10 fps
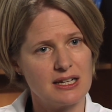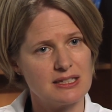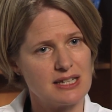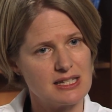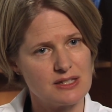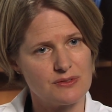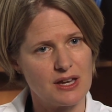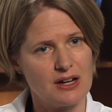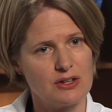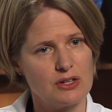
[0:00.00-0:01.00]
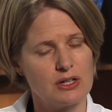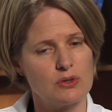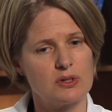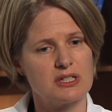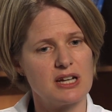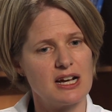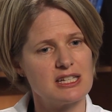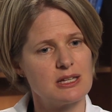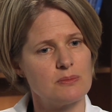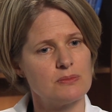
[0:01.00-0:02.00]
an intensive care unit or die
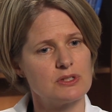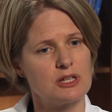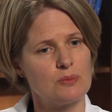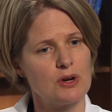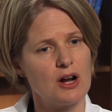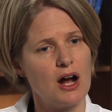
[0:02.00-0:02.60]
somewhere